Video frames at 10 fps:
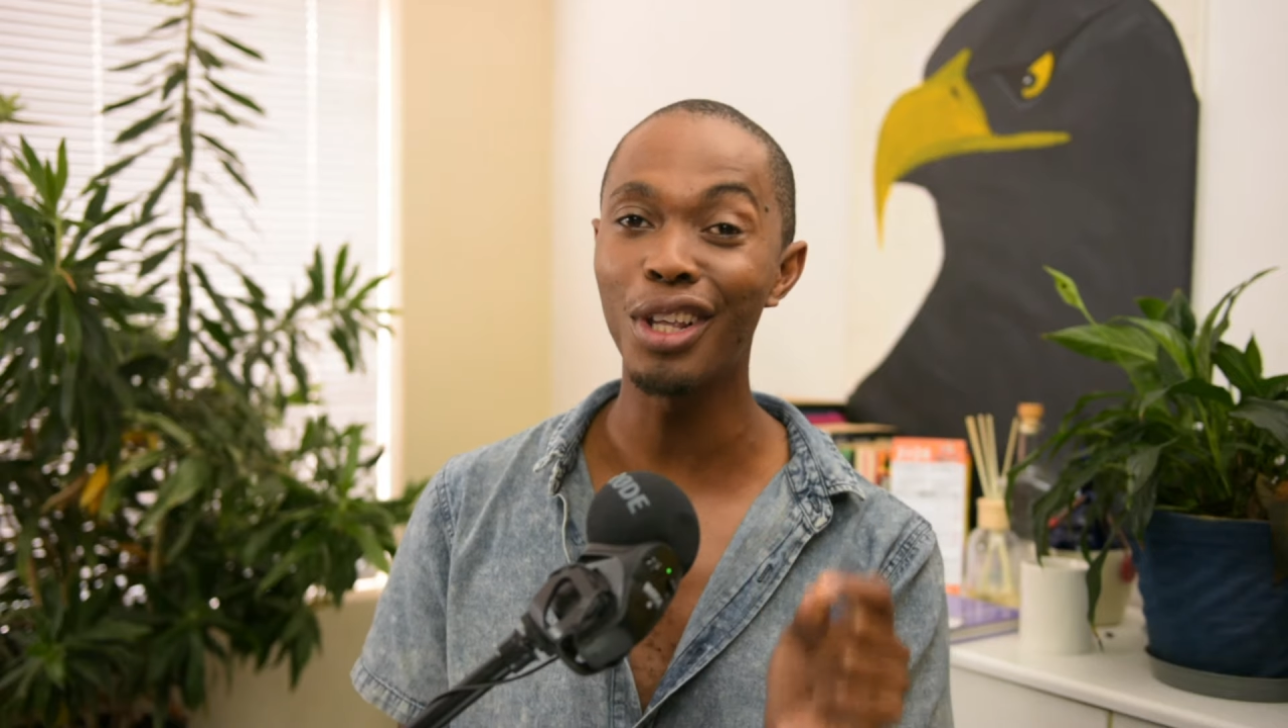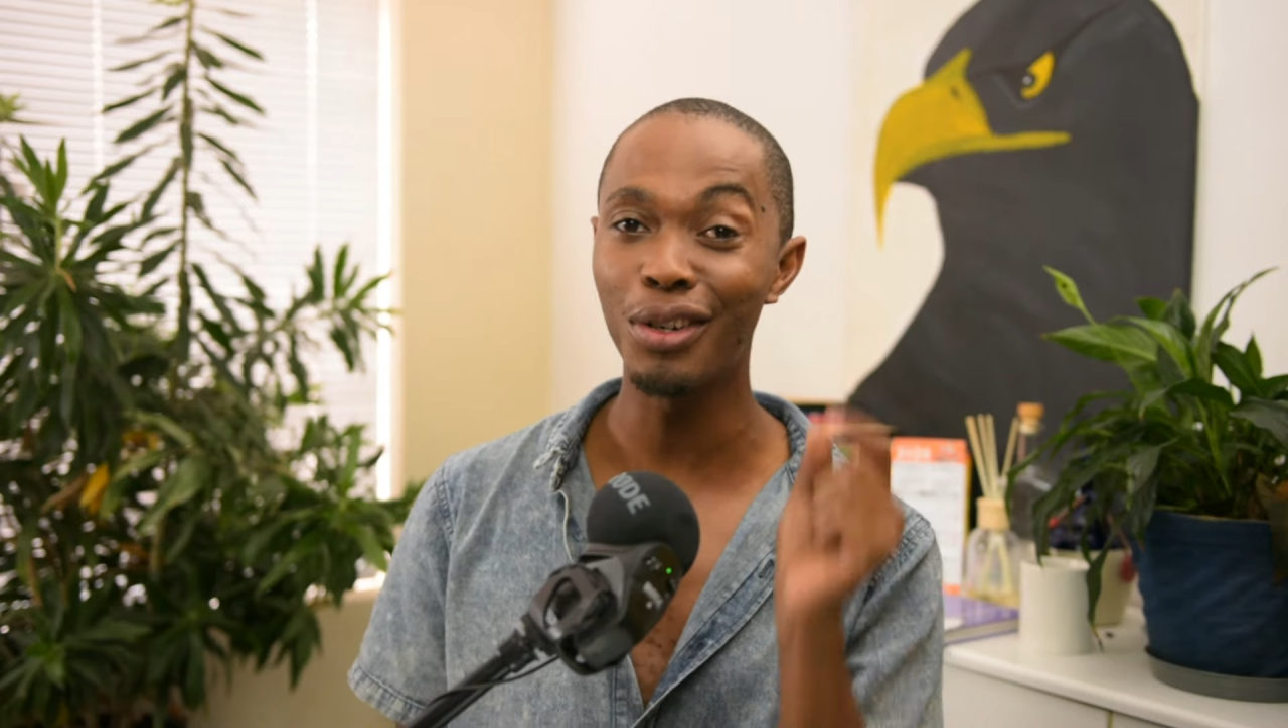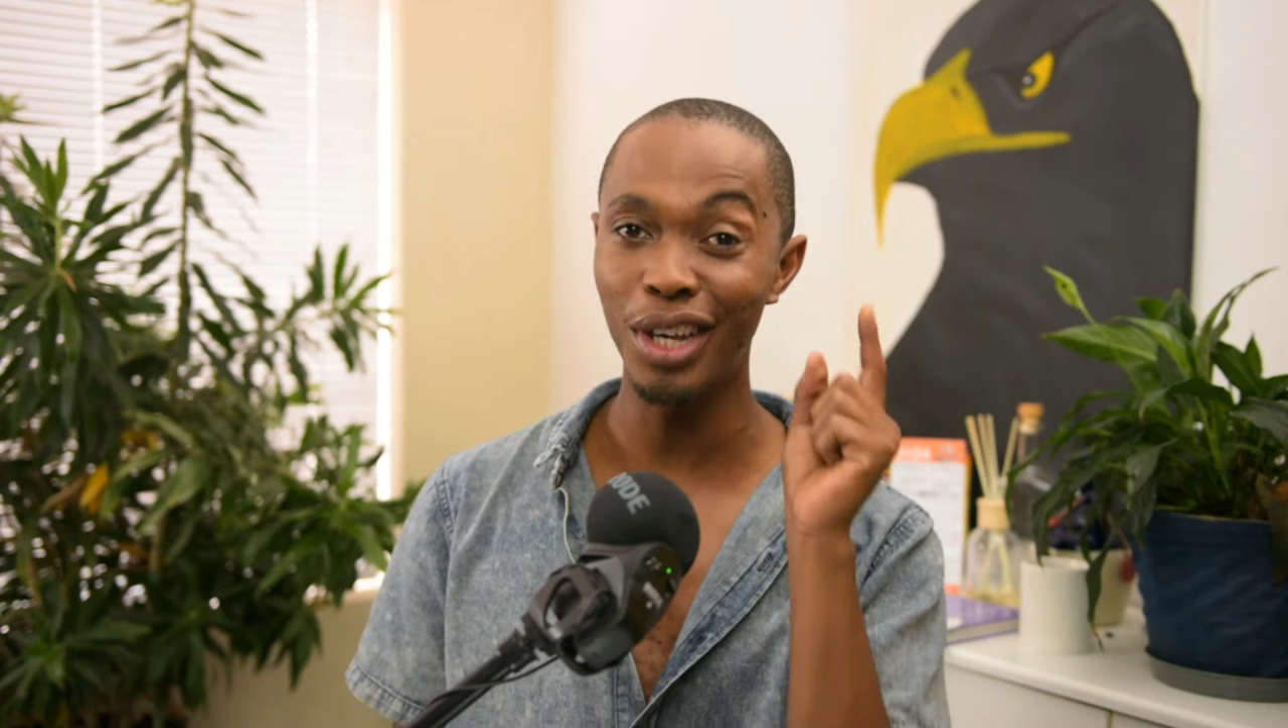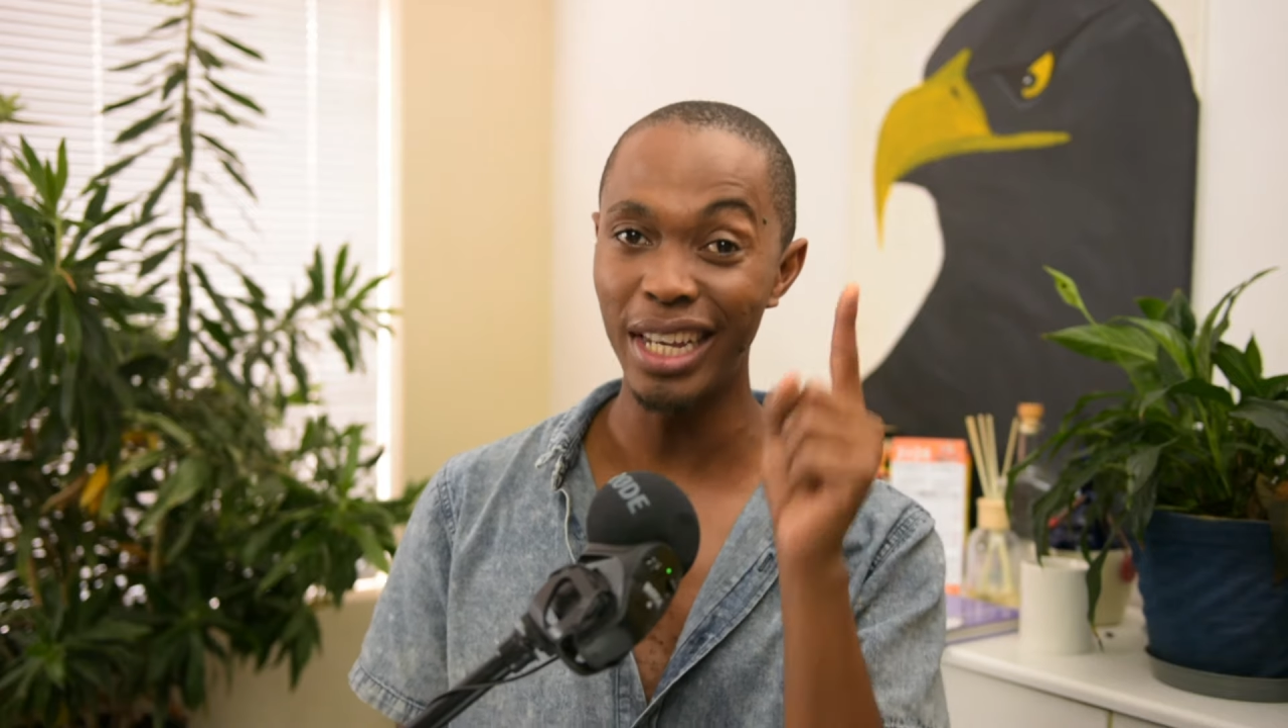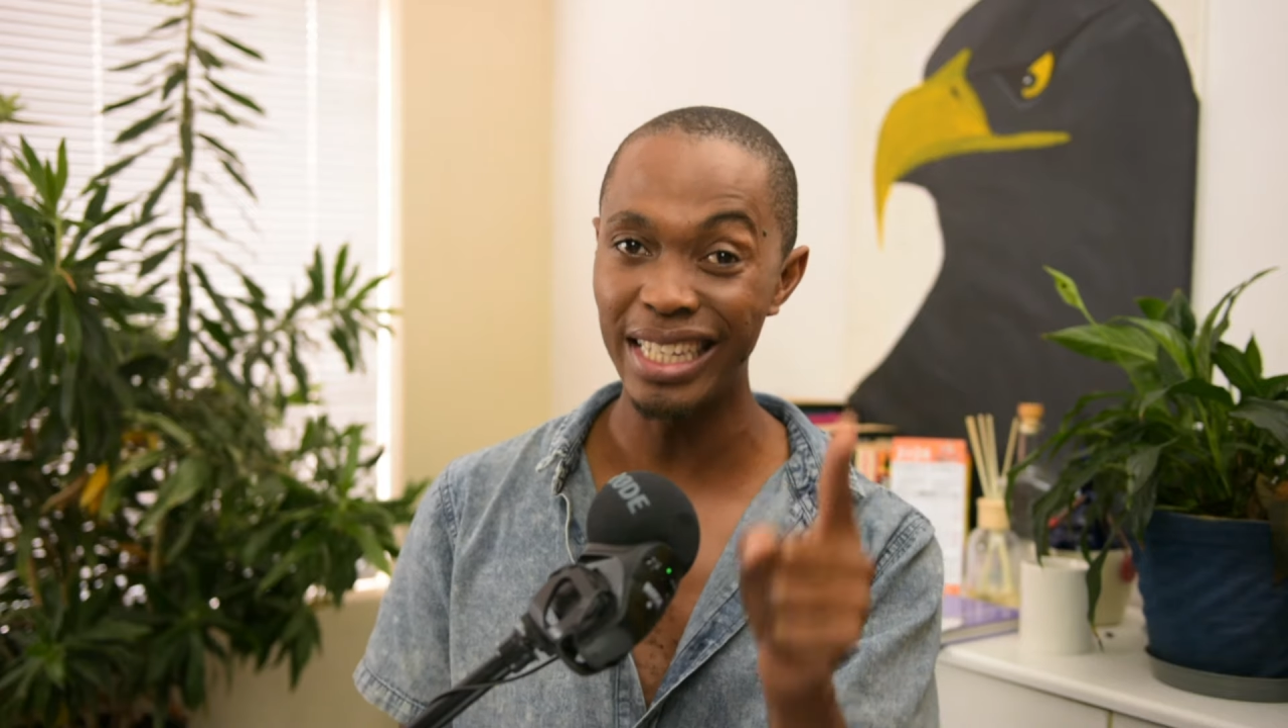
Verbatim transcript: that you can